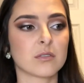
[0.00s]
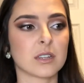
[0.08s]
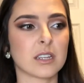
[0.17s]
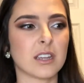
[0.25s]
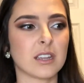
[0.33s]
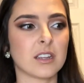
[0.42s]

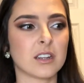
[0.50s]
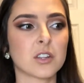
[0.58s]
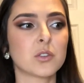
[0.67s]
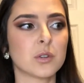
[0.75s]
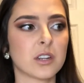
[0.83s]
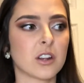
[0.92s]
It
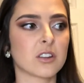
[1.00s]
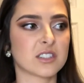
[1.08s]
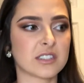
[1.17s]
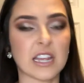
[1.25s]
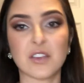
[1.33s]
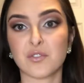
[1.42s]
included our
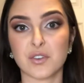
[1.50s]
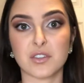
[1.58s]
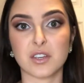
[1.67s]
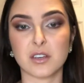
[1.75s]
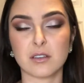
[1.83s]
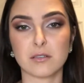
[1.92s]
stay for
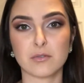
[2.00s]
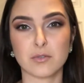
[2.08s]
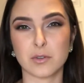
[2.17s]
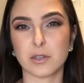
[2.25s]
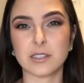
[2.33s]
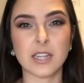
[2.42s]
the
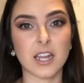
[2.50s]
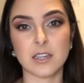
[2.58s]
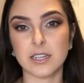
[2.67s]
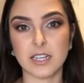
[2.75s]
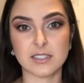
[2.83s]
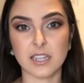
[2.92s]
10
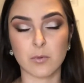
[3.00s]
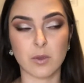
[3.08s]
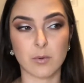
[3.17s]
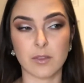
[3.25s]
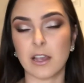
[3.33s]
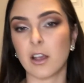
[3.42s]
days that we
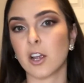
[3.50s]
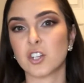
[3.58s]
were there, our